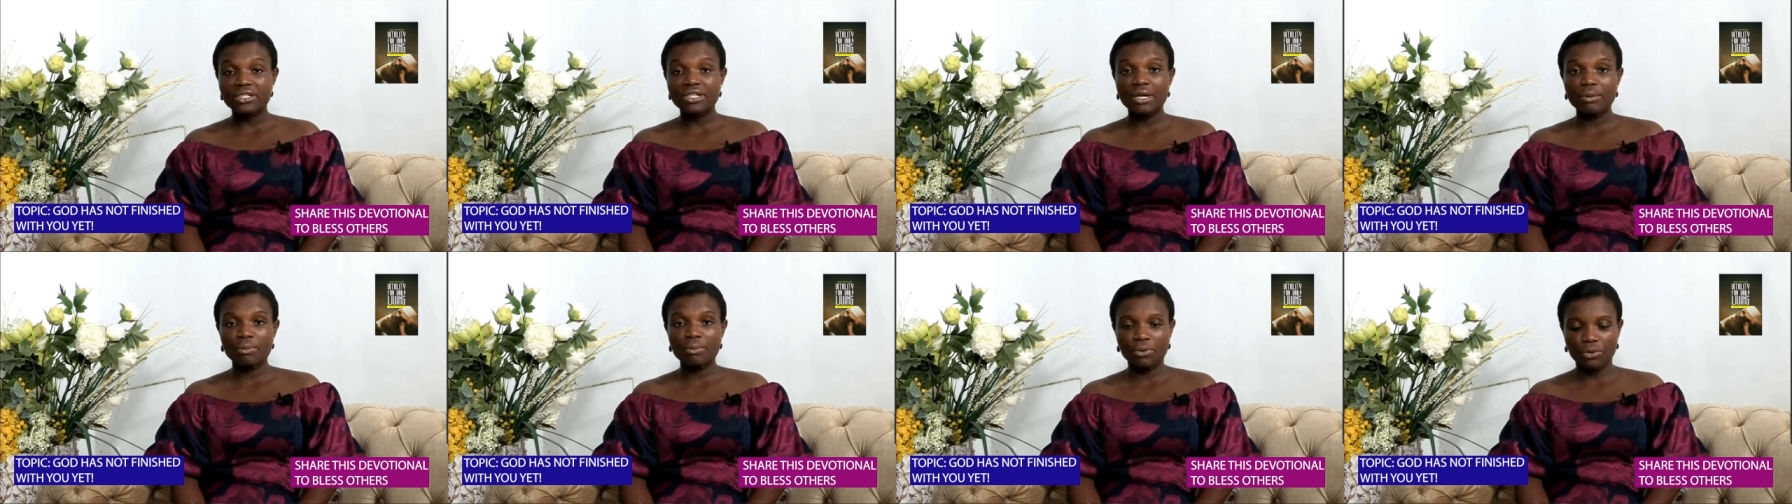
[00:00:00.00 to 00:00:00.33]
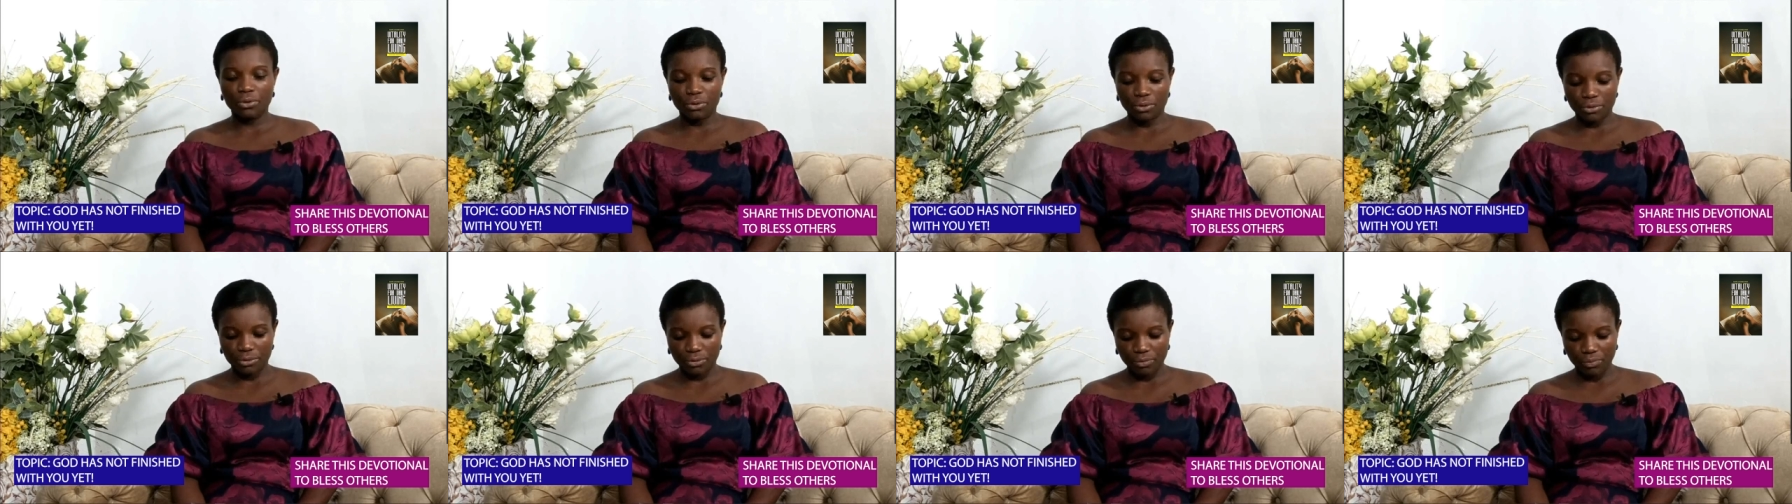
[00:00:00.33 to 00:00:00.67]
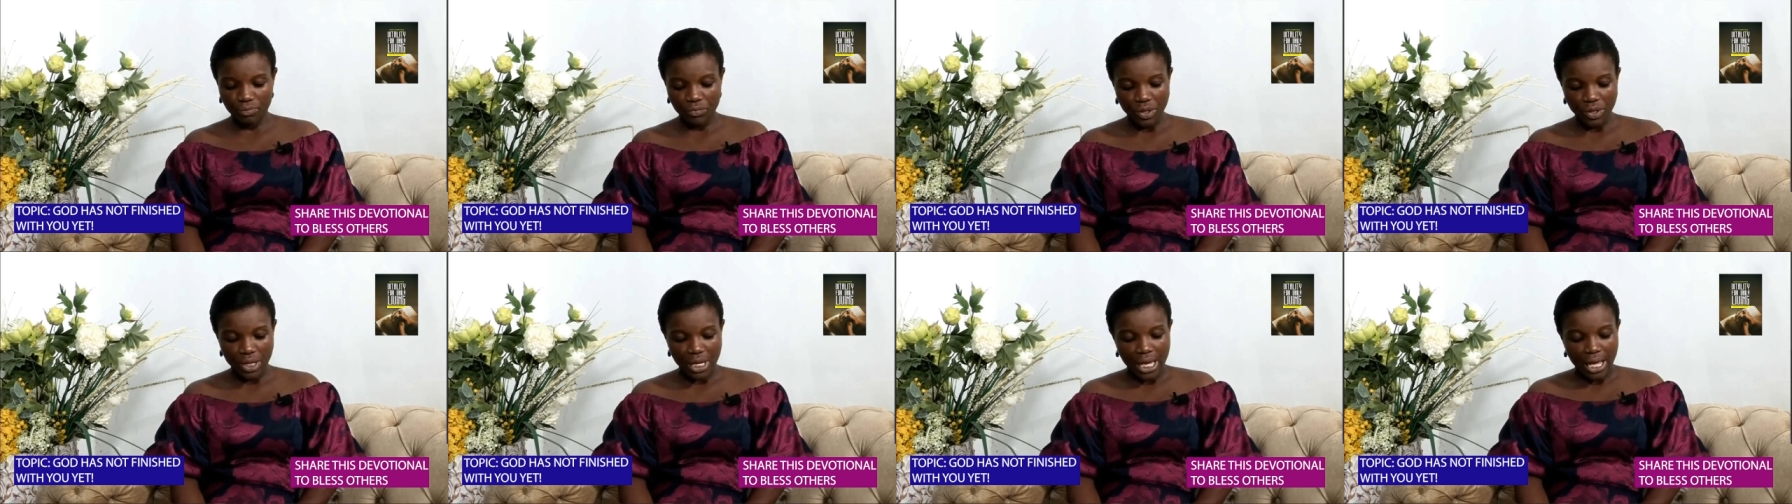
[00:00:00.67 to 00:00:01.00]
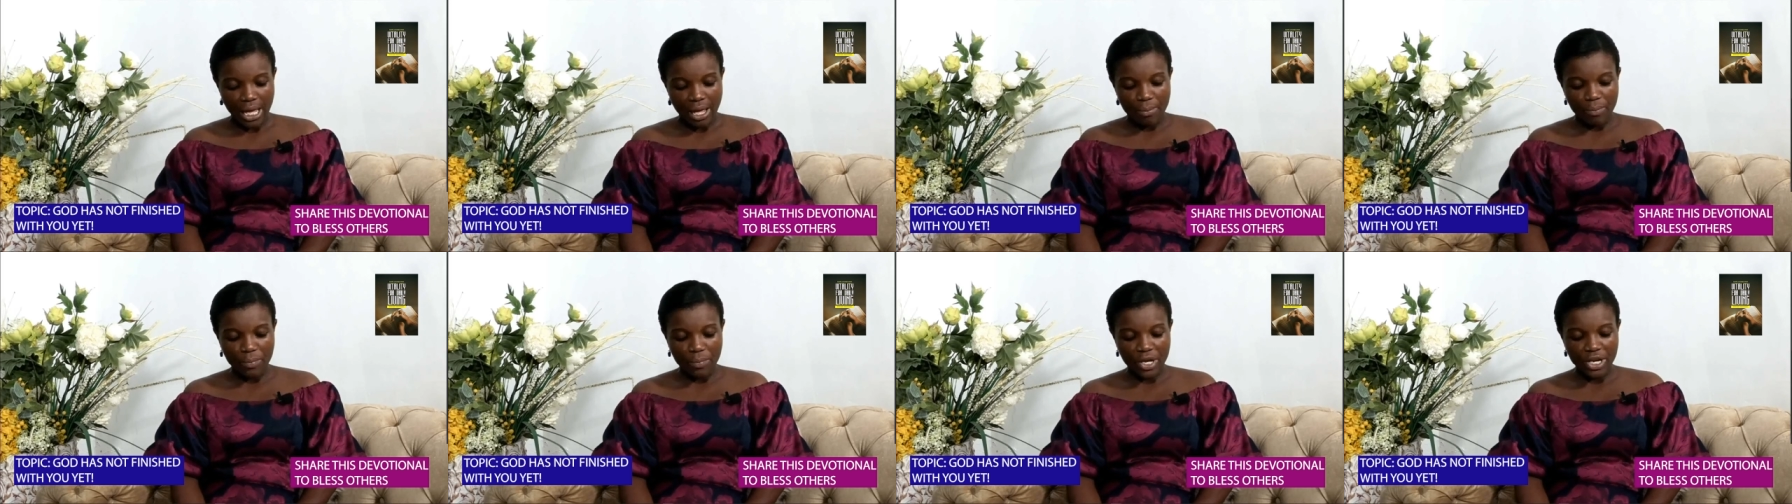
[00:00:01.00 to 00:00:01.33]
For example,
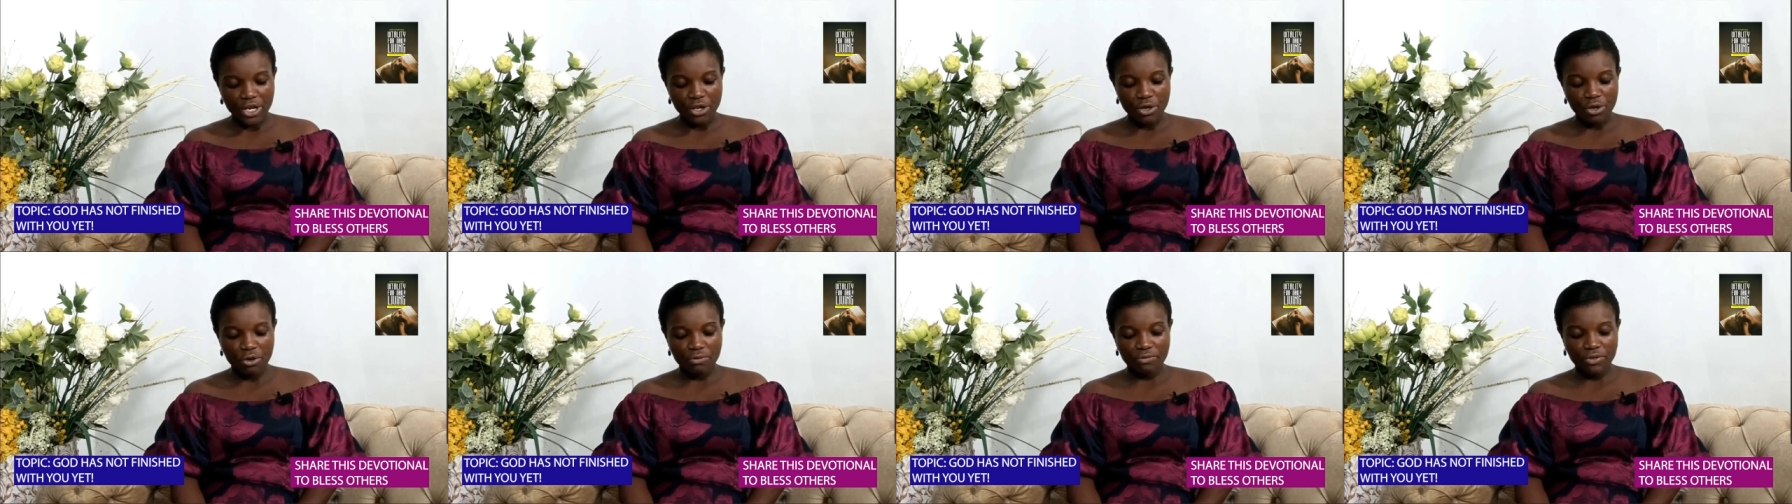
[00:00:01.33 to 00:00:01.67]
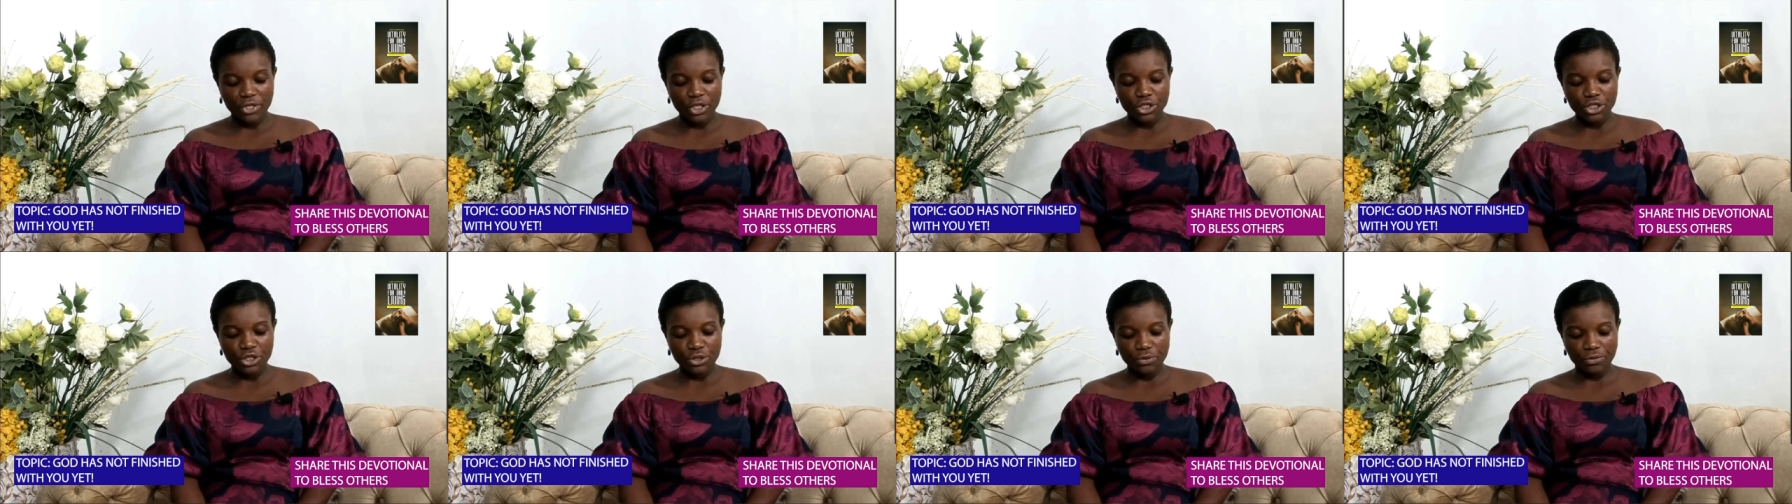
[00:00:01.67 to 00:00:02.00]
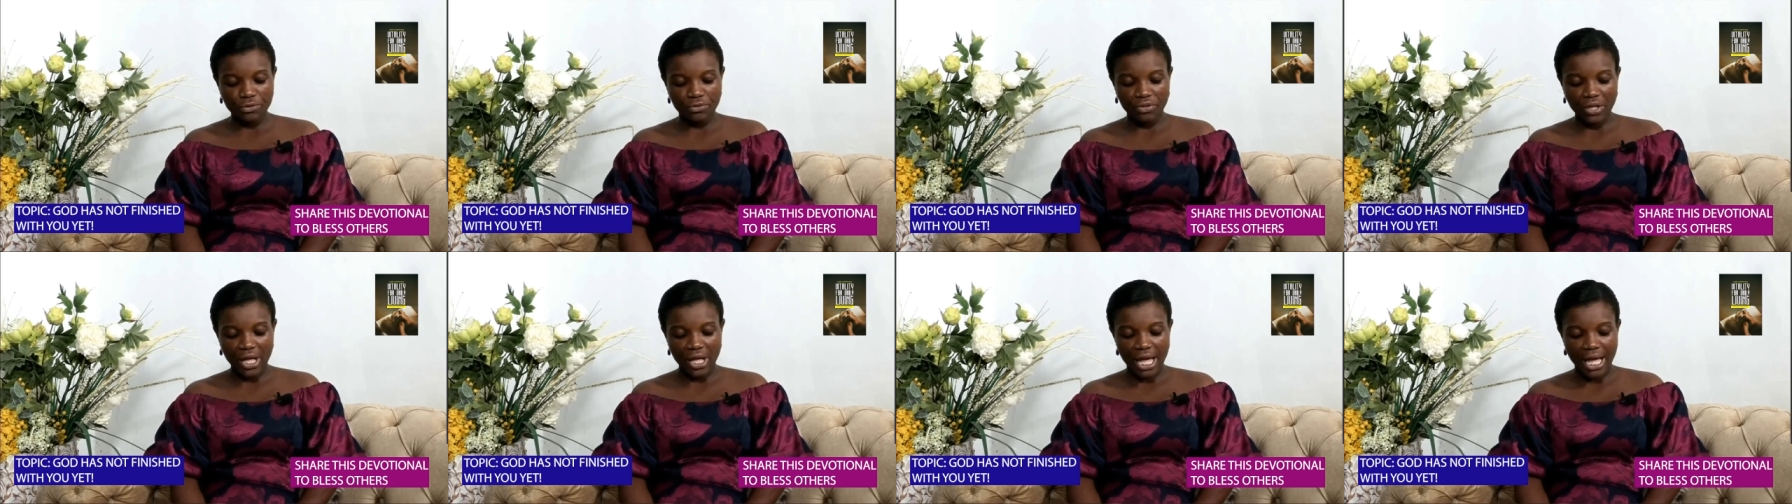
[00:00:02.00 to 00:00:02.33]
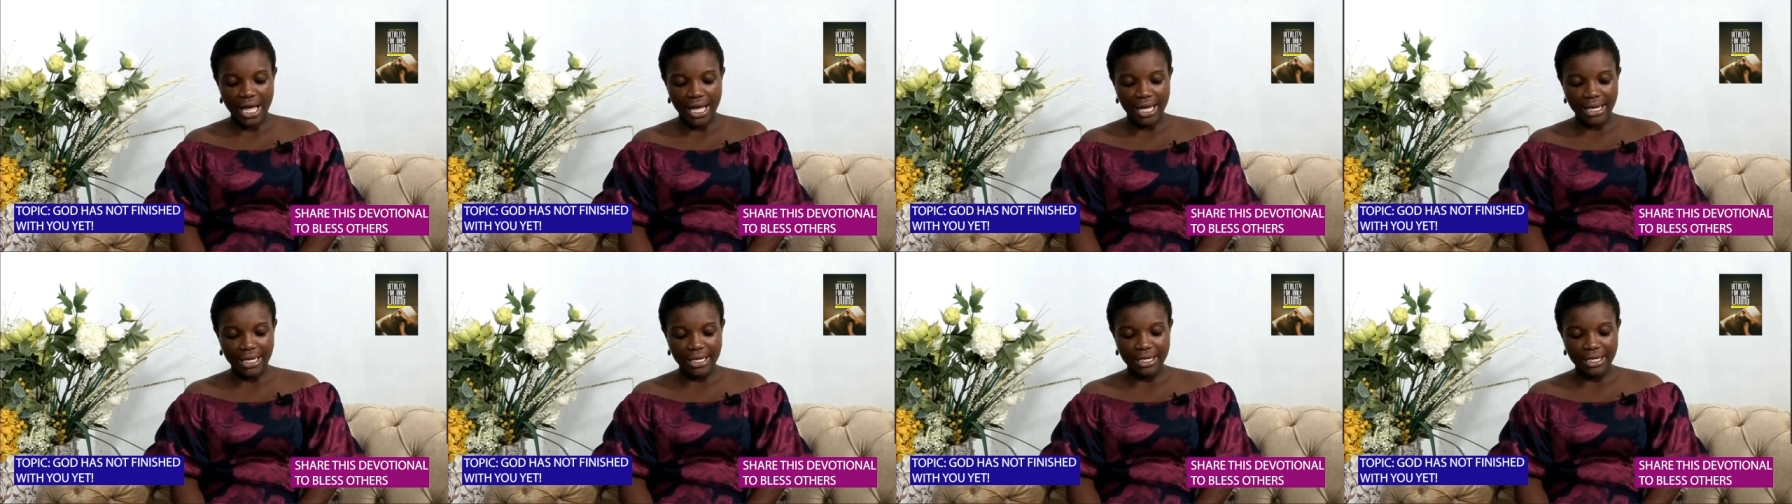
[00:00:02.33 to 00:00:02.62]
many of the youth